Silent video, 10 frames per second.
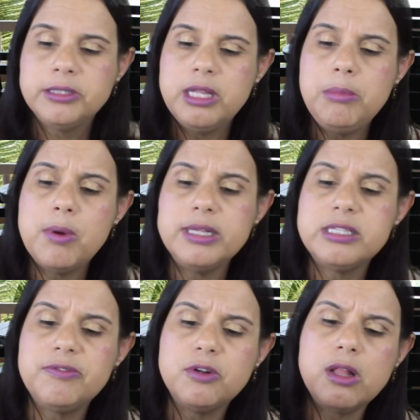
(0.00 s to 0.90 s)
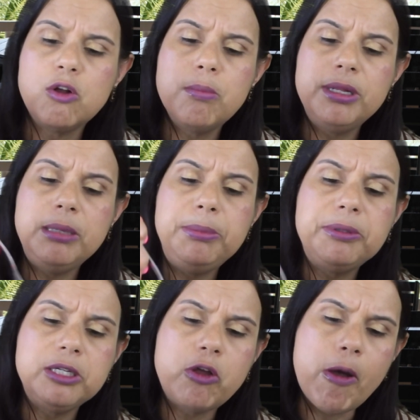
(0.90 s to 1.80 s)
Tell me why 7 o'clock come and then
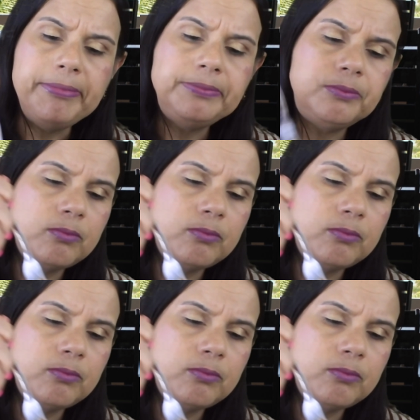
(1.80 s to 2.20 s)
people didn't come.